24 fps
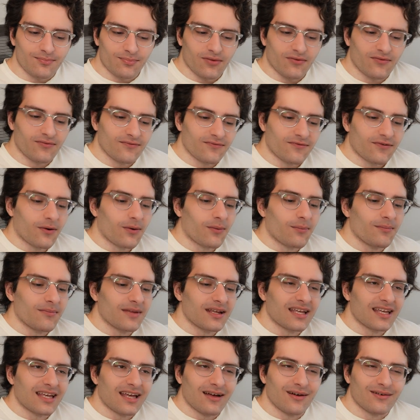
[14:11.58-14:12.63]
for
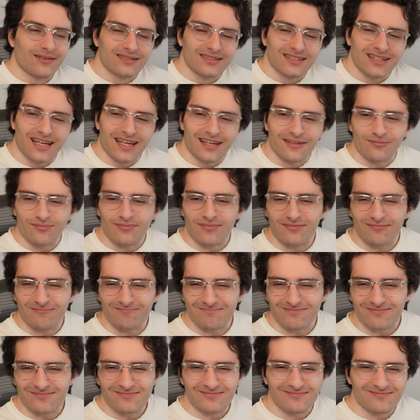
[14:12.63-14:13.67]
me, I was like,
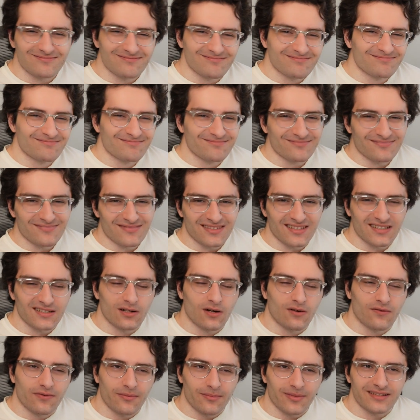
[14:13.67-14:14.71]
to
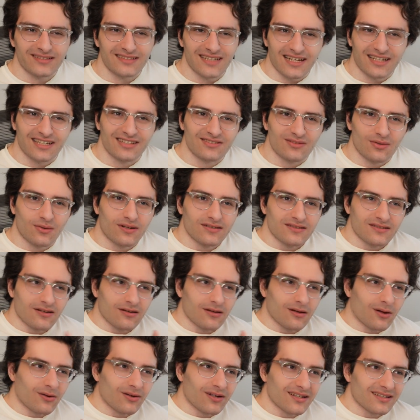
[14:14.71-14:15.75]
go from Executor to
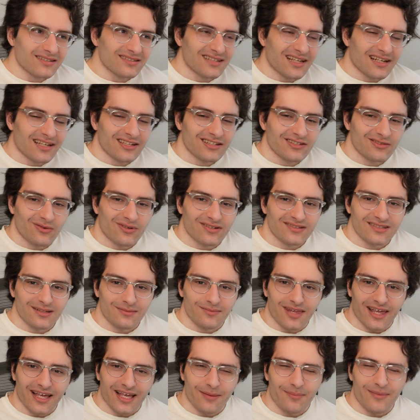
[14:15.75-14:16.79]
Lone Executor
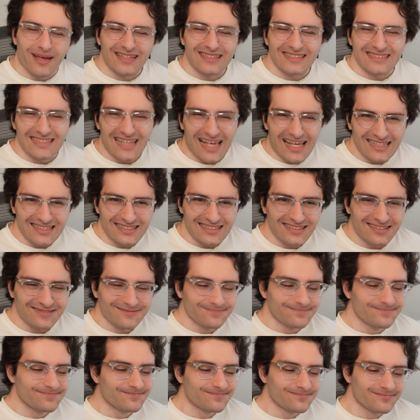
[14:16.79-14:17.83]
seemed like it made sense.
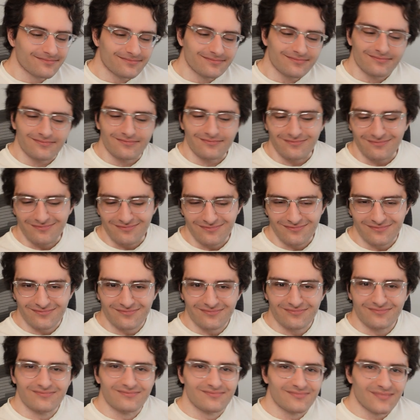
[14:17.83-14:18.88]

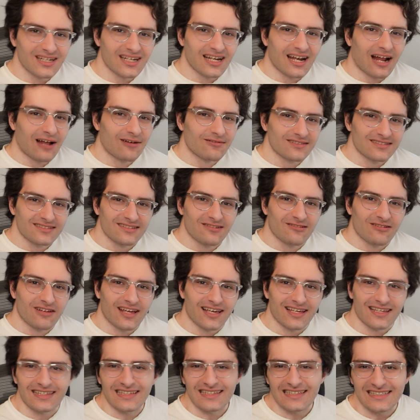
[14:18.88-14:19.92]
But then I was still
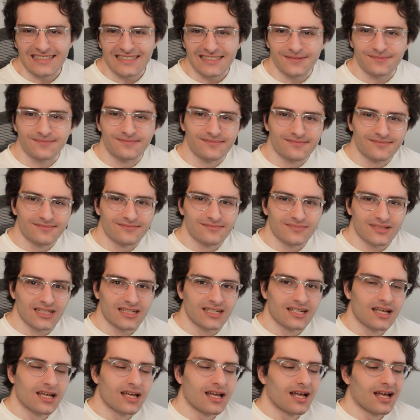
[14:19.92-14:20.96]
like, yeah.
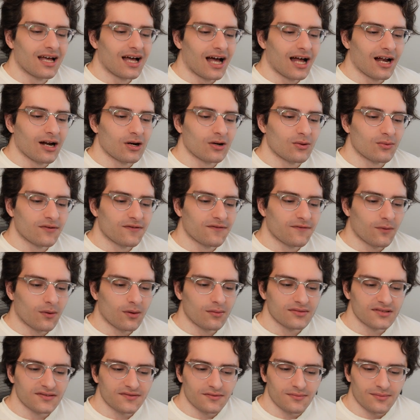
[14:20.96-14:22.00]
But I don't know. With
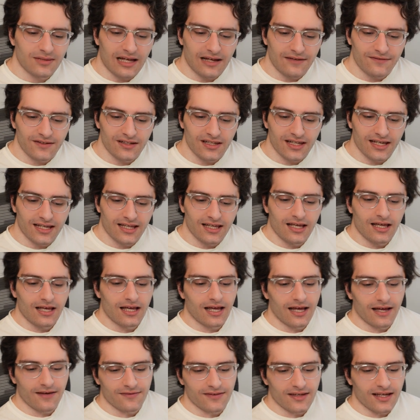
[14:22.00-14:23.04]
forms, for me, I feel like
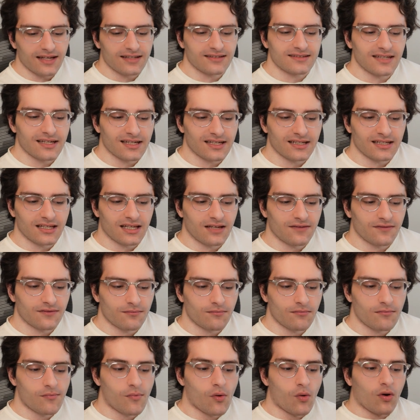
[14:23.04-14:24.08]
if they had taken even
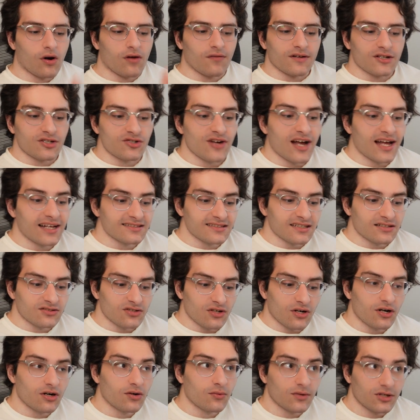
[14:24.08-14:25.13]
more of a drastic
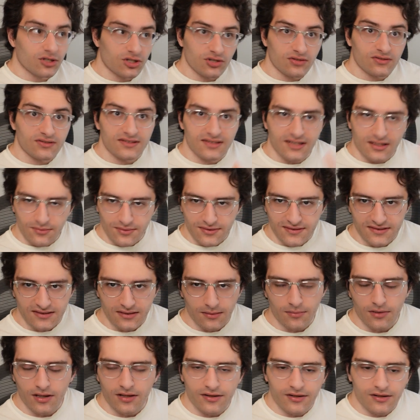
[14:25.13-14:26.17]
turn, which you'll see with
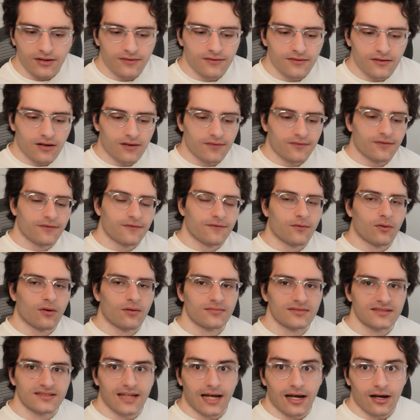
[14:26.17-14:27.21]
some other of the
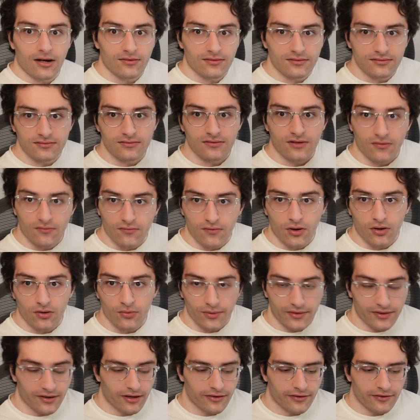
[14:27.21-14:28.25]
forms down the road
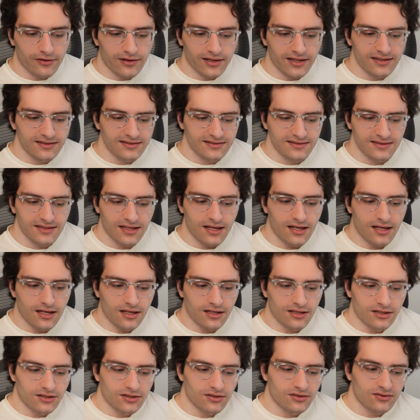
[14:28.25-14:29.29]
with other lists,
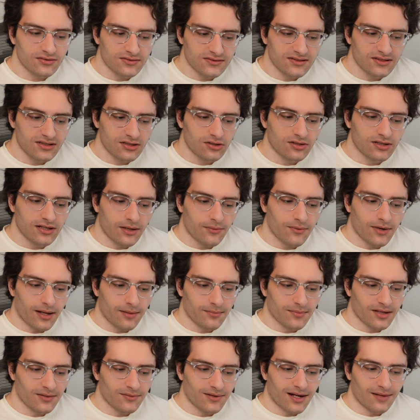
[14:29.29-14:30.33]
you'll get what I
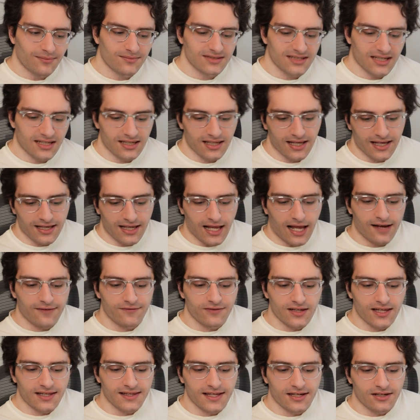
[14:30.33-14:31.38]
mean when I'm saying like I
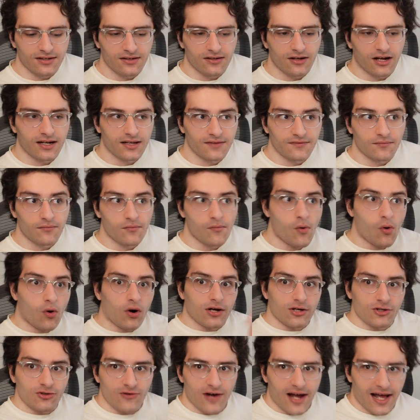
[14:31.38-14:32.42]
feel like they could have gone even
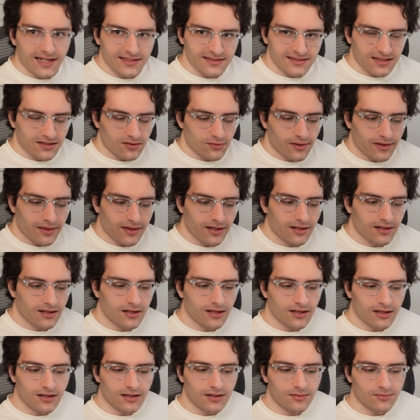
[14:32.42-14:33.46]
more drastic with it.
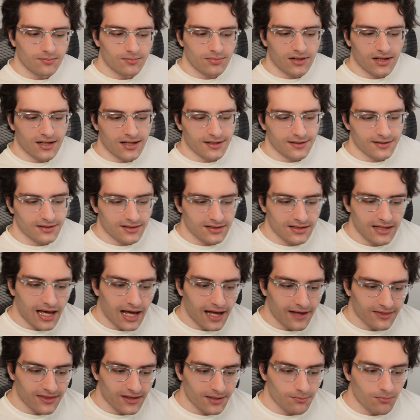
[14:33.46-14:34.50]
But
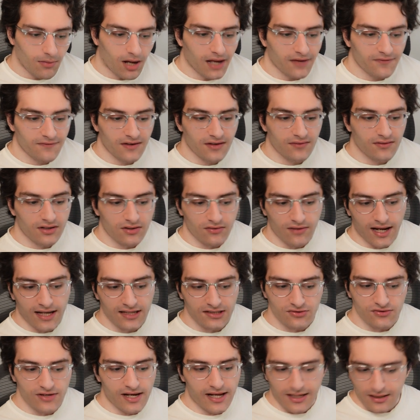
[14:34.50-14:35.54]
yeah, I think my favorite
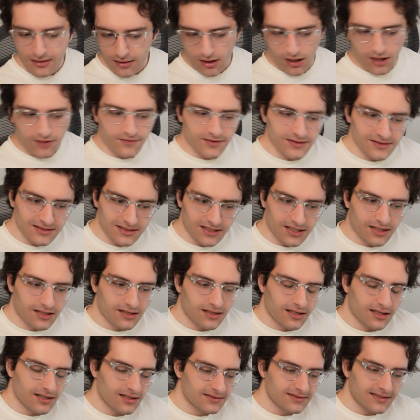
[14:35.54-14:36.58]
Grass Dragon
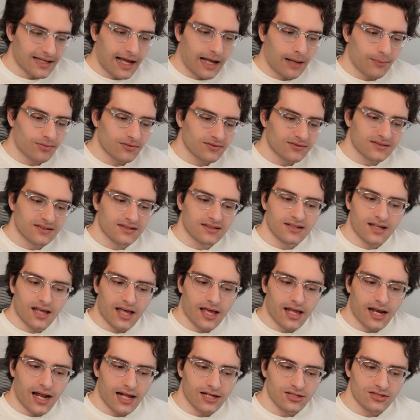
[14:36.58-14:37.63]
obviously is Appleton,
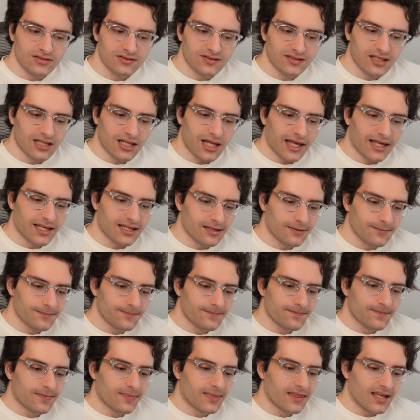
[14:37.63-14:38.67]
and I just like
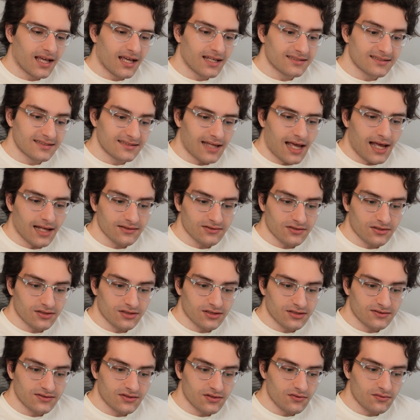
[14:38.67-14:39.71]
its stats are
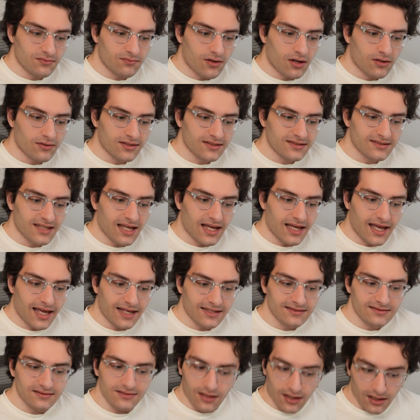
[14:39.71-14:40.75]
good too, bro. This guy
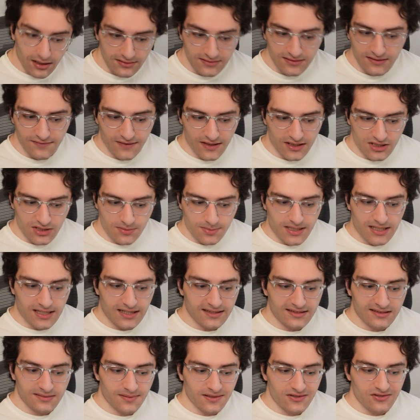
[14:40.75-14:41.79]
has tons of HP.
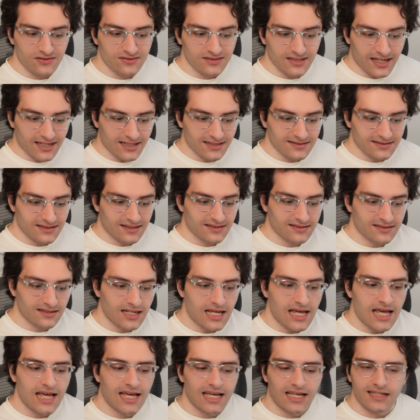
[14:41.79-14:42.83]
His special attack is
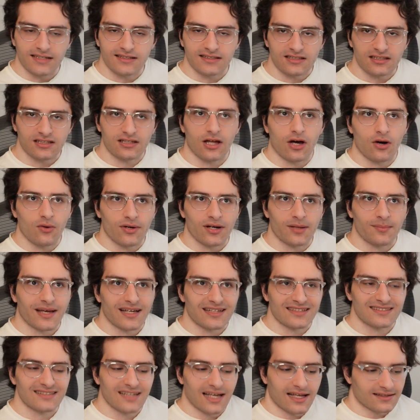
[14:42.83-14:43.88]
decent. He's slow and it
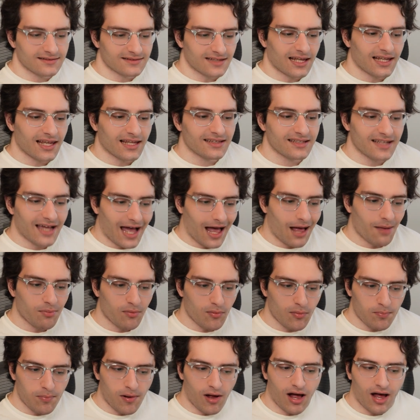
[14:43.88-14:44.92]
makes sense. I like the
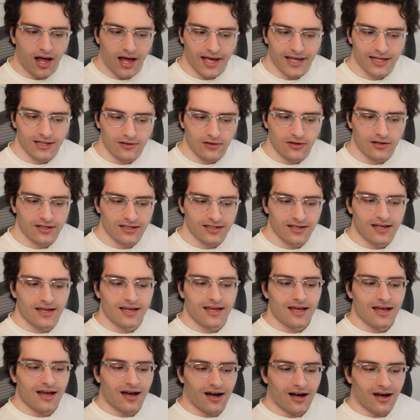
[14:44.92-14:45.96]
apple pie look.
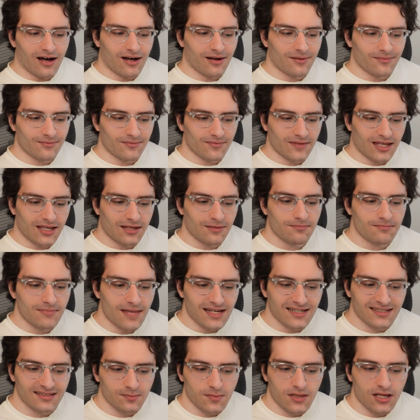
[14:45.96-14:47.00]
He
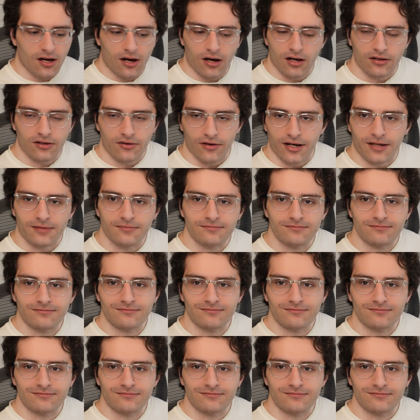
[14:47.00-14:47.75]
makes me hungry.